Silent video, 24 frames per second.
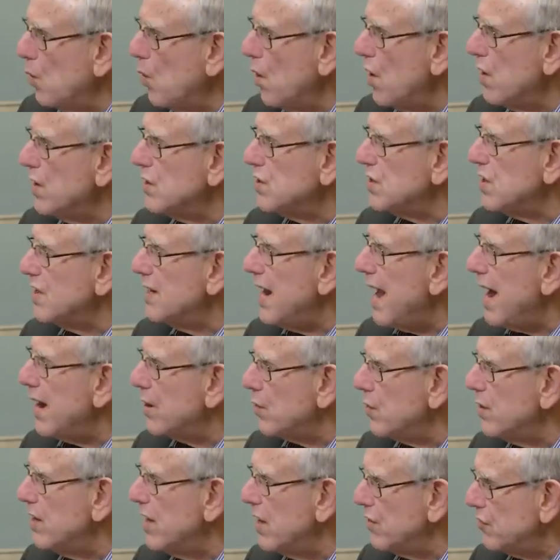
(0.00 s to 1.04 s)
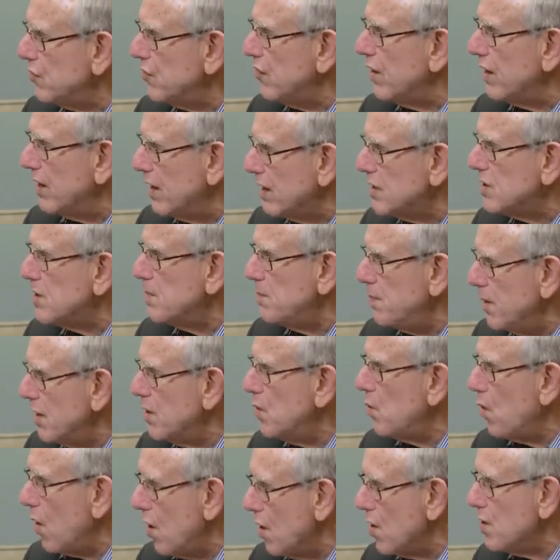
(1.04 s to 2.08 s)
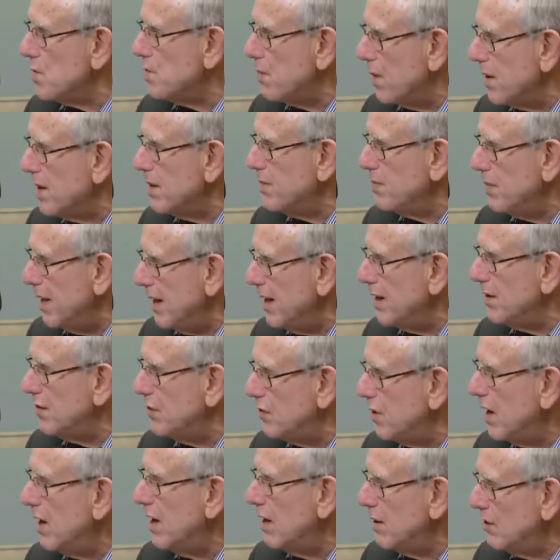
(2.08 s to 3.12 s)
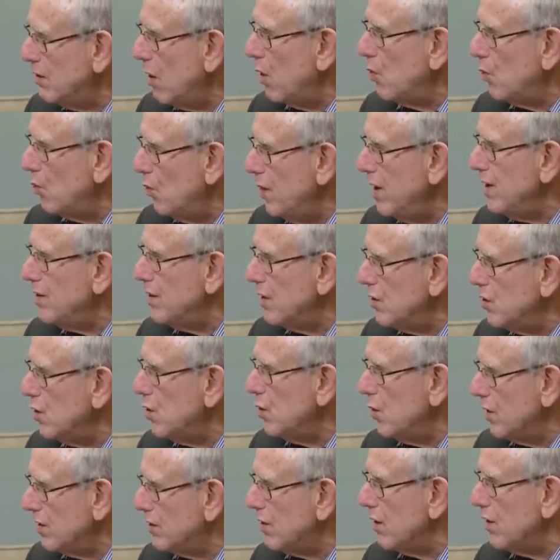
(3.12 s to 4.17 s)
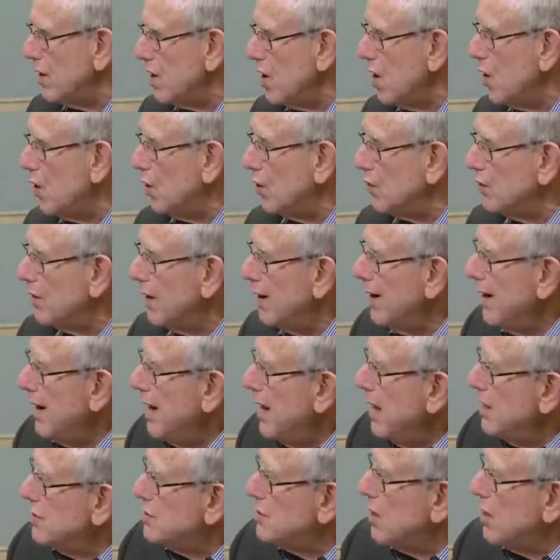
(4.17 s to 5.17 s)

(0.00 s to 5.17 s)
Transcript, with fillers: think the word is anachronistic. It's a big word, but it means don't read the new into the old.